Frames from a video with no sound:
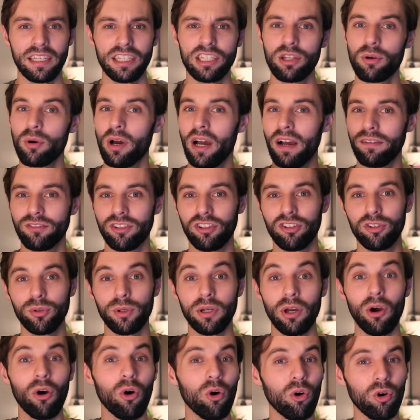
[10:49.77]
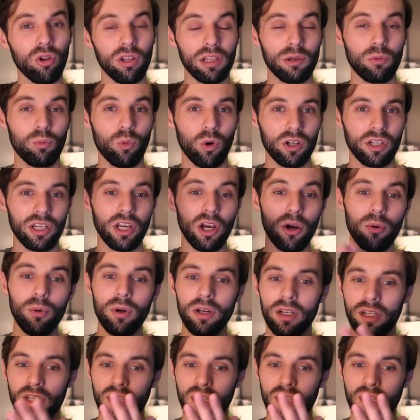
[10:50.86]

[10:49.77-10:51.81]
You don't have to do it all in one go,